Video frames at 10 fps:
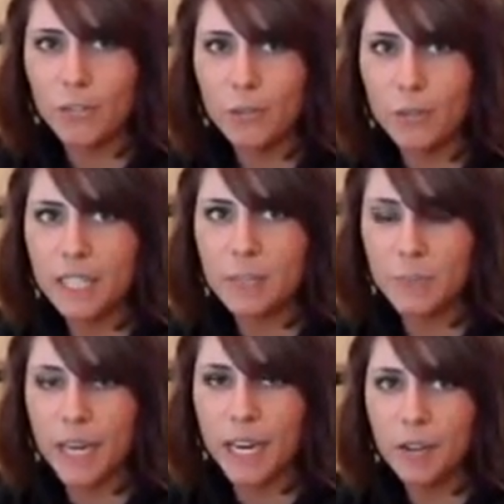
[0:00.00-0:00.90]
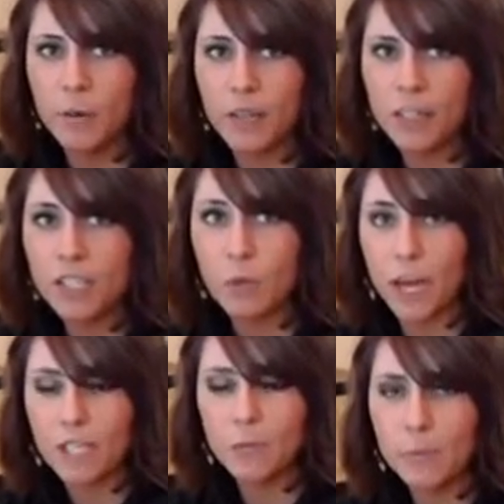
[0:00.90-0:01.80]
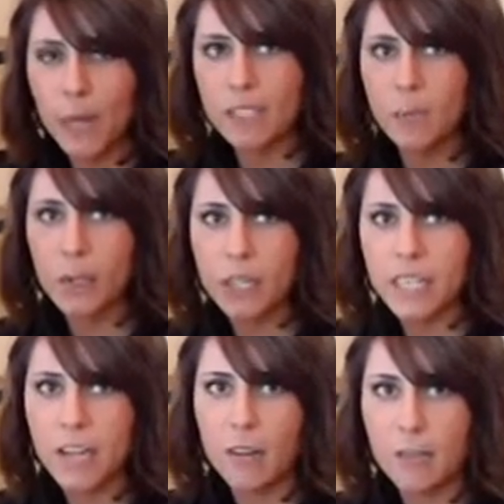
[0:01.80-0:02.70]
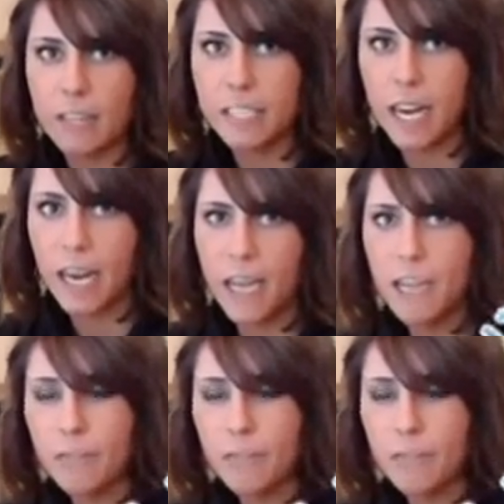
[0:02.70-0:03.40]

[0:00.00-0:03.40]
to explain what the SWES responsibilities are for the day